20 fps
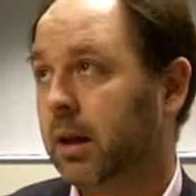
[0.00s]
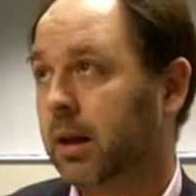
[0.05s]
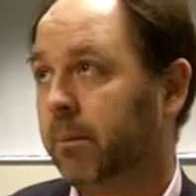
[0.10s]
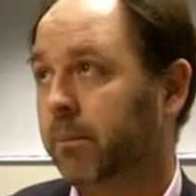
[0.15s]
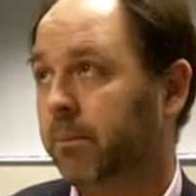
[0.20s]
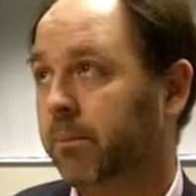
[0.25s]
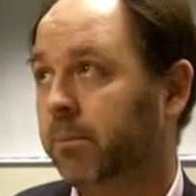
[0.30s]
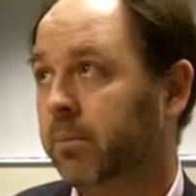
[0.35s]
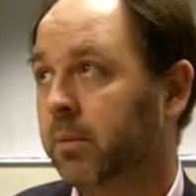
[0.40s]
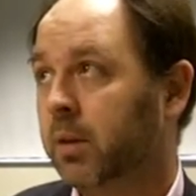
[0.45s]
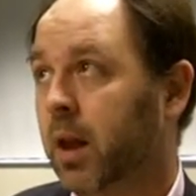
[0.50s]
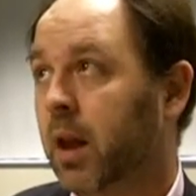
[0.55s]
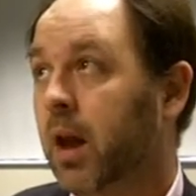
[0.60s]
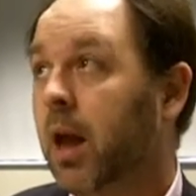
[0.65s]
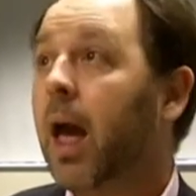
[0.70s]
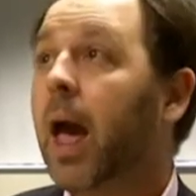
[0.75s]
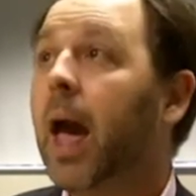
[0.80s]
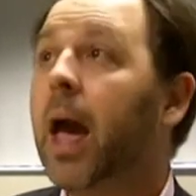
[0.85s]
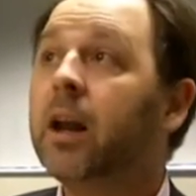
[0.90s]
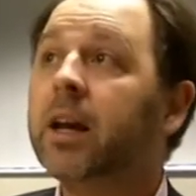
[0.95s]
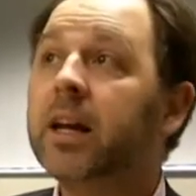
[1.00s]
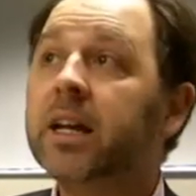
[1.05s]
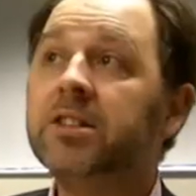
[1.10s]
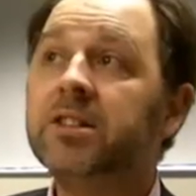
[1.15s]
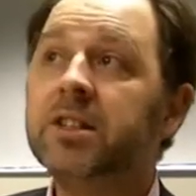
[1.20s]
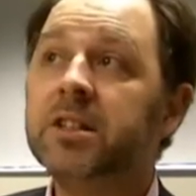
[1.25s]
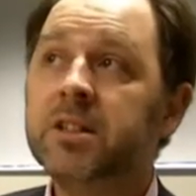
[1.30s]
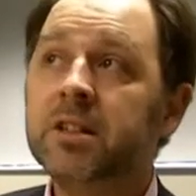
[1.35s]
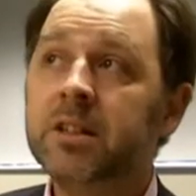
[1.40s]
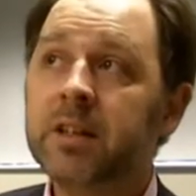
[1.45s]
And I
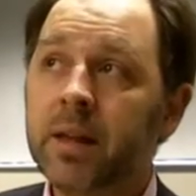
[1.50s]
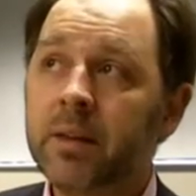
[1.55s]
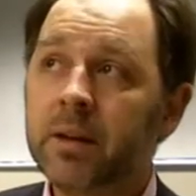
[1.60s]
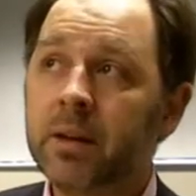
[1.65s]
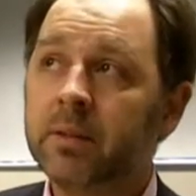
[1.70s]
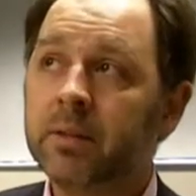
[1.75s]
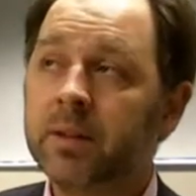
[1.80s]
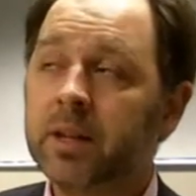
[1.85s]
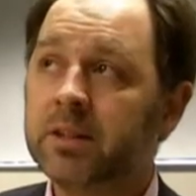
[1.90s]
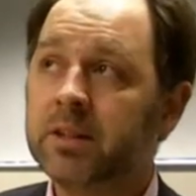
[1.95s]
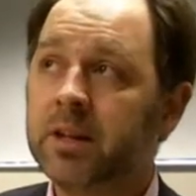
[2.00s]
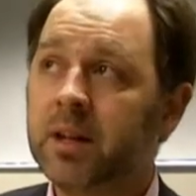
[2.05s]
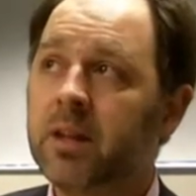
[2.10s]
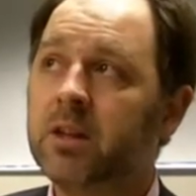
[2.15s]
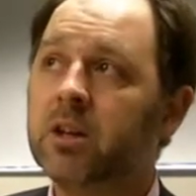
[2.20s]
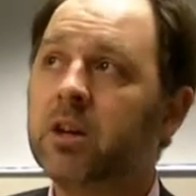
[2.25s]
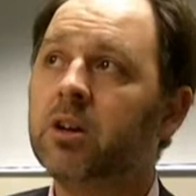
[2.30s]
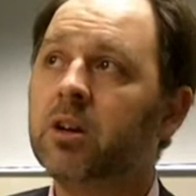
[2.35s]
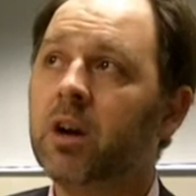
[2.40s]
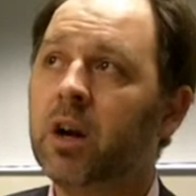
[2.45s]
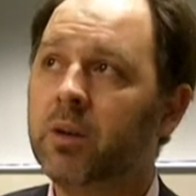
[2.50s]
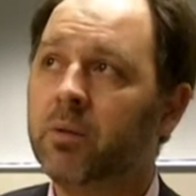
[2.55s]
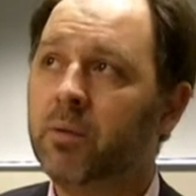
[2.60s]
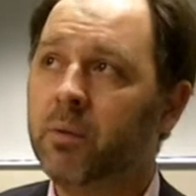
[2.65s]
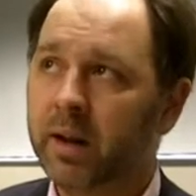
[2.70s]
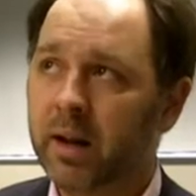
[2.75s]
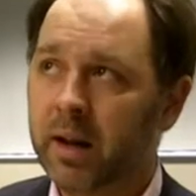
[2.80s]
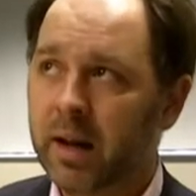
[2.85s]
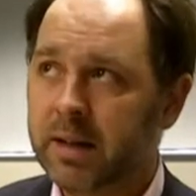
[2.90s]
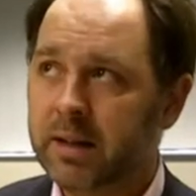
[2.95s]
guess there's another kind
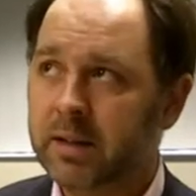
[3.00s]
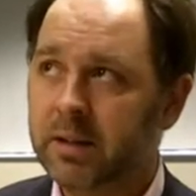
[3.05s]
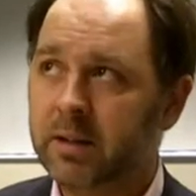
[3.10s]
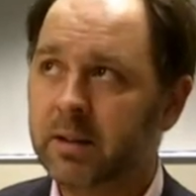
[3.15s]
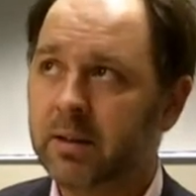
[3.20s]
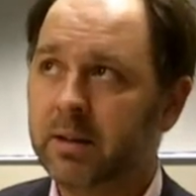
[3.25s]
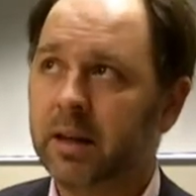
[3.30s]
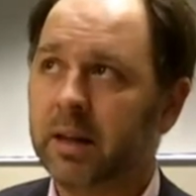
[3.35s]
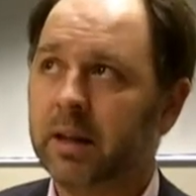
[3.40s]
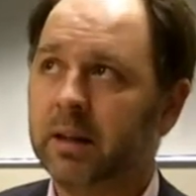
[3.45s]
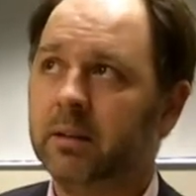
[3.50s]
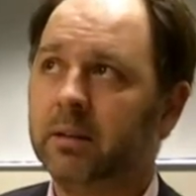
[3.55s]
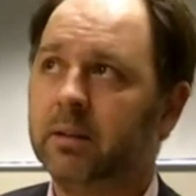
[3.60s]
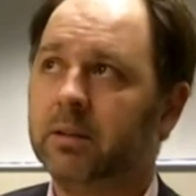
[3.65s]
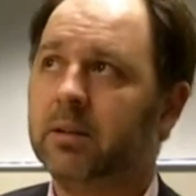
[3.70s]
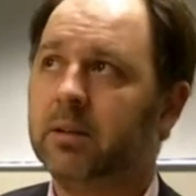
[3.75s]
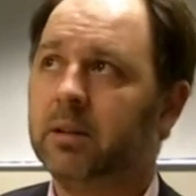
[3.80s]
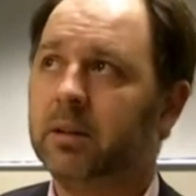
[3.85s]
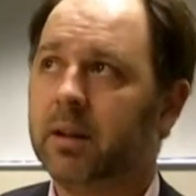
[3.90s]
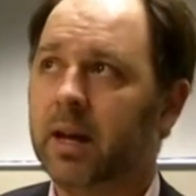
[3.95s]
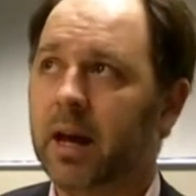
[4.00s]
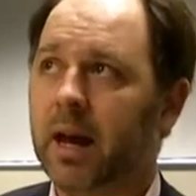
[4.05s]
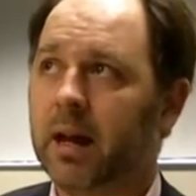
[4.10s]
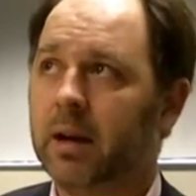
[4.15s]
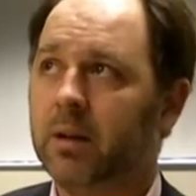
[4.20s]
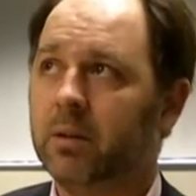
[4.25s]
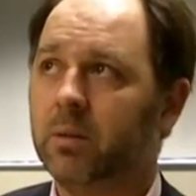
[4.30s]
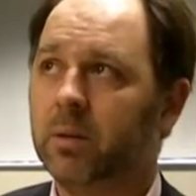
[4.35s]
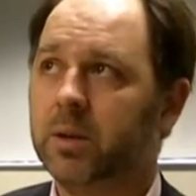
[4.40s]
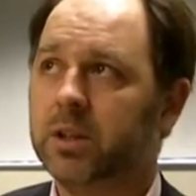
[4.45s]
of related thing to
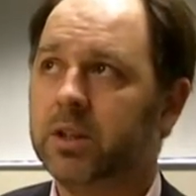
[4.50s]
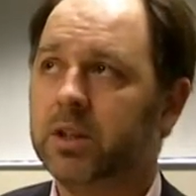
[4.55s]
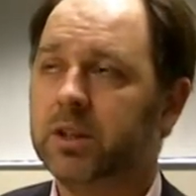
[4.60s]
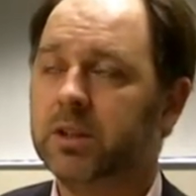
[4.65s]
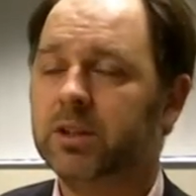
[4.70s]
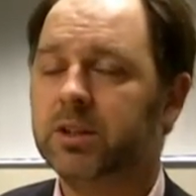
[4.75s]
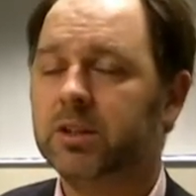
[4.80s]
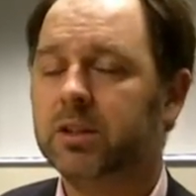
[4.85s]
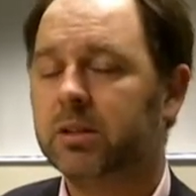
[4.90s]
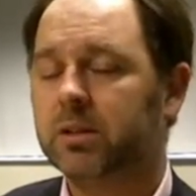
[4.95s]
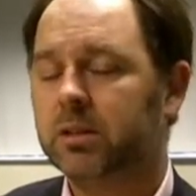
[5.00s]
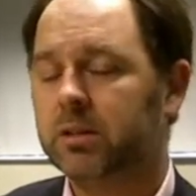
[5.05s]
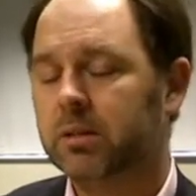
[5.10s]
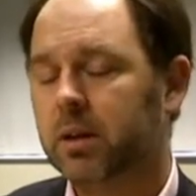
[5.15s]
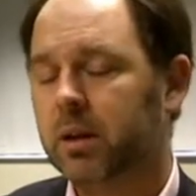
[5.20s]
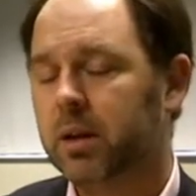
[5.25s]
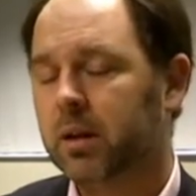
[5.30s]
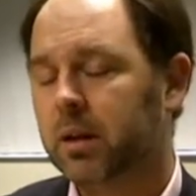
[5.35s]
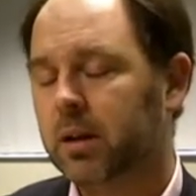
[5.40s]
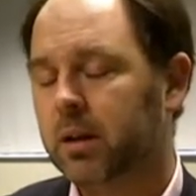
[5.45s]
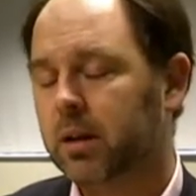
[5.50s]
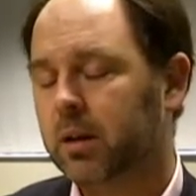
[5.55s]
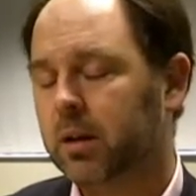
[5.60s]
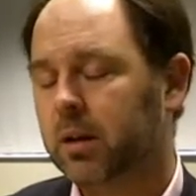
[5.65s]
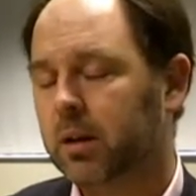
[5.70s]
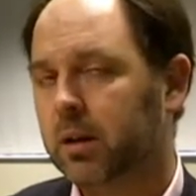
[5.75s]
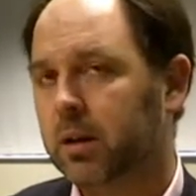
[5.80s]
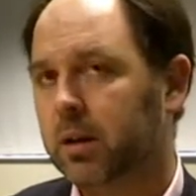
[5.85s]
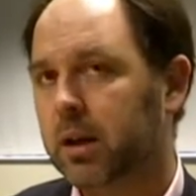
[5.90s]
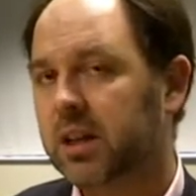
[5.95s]
that, which is
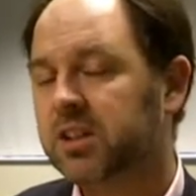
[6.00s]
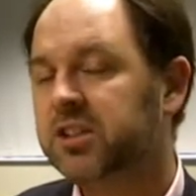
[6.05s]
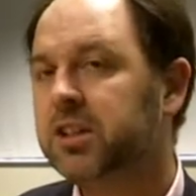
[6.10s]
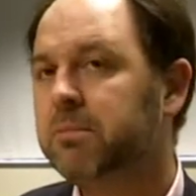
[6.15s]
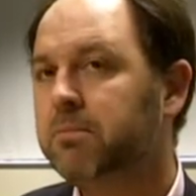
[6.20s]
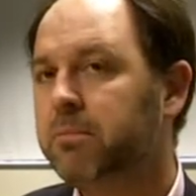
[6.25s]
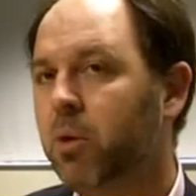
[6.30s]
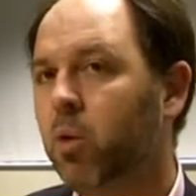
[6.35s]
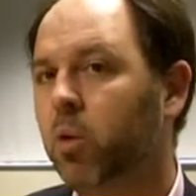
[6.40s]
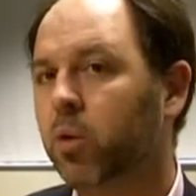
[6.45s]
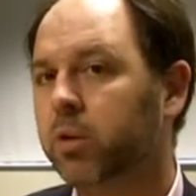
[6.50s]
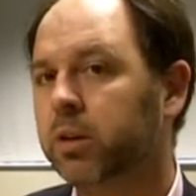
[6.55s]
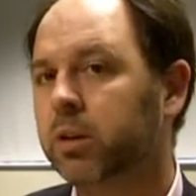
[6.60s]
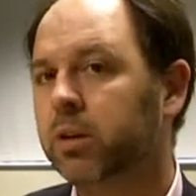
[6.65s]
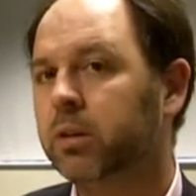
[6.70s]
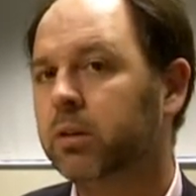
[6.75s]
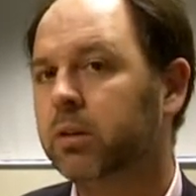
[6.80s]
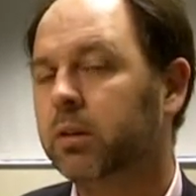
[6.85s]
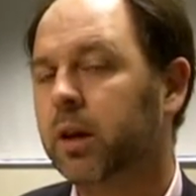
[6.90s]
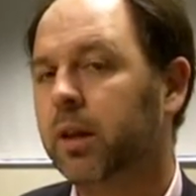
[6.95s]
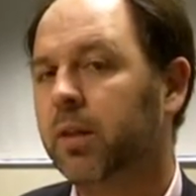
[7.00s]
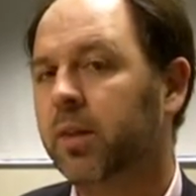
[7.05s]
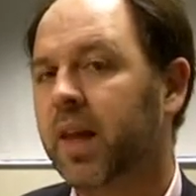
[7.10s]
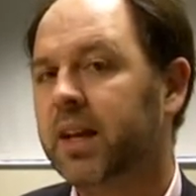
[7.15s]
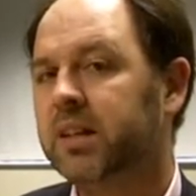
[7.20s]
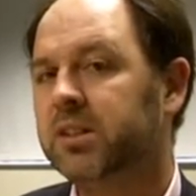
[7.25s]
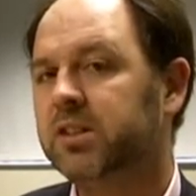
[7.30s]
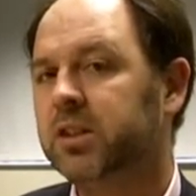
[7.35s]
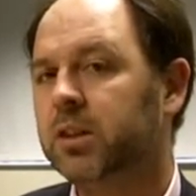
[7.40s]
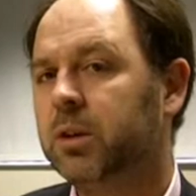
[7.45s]
important, and
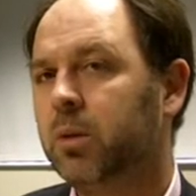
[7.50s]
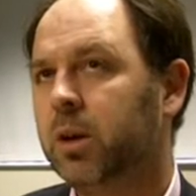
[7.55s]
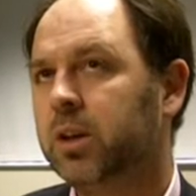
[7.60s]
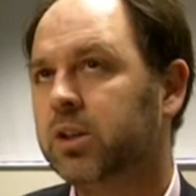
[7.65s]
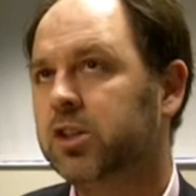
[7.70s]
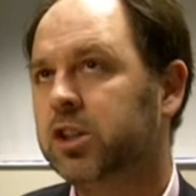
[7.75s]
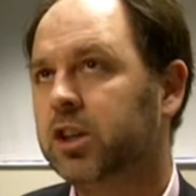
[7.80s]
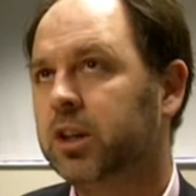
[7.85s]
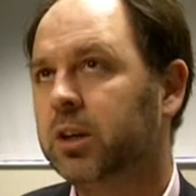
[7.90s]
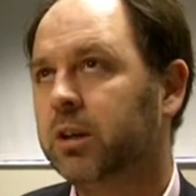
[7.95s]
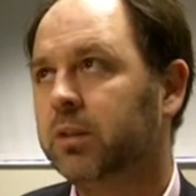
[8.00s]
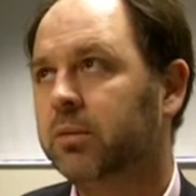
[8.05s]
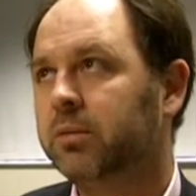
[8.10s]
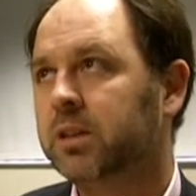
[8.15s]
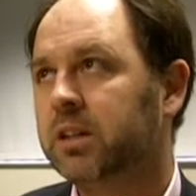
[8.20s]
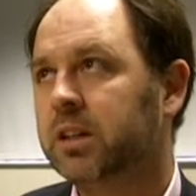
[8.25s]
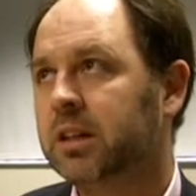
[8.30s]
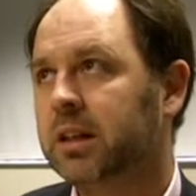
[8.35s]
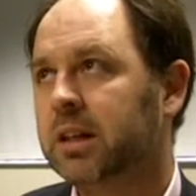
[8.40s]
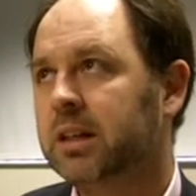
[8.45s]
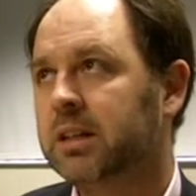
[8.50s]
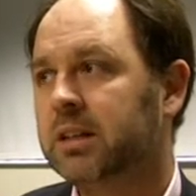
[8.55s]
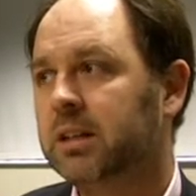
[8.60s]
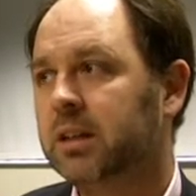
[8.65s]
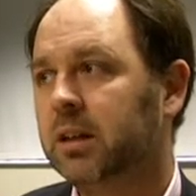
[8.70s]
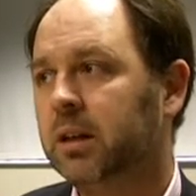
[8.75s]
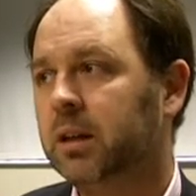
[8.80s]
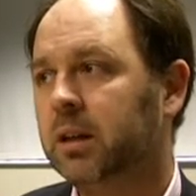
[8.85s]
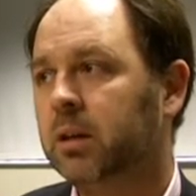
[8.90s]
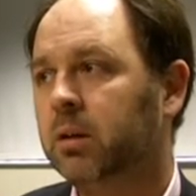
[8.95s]
that's the question of
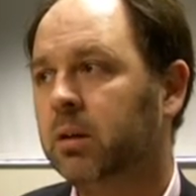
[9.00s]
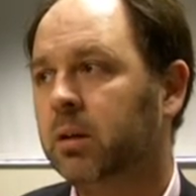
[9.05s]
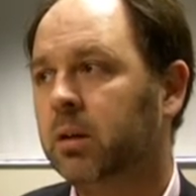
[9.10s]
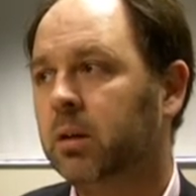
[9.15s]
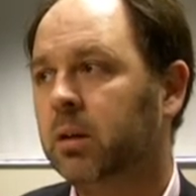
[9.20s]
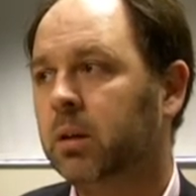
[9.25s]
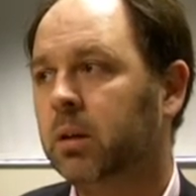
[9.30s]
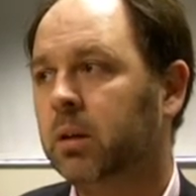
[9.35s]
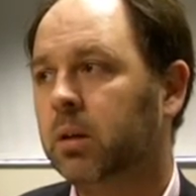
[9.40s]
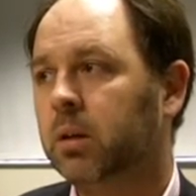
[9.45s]
data.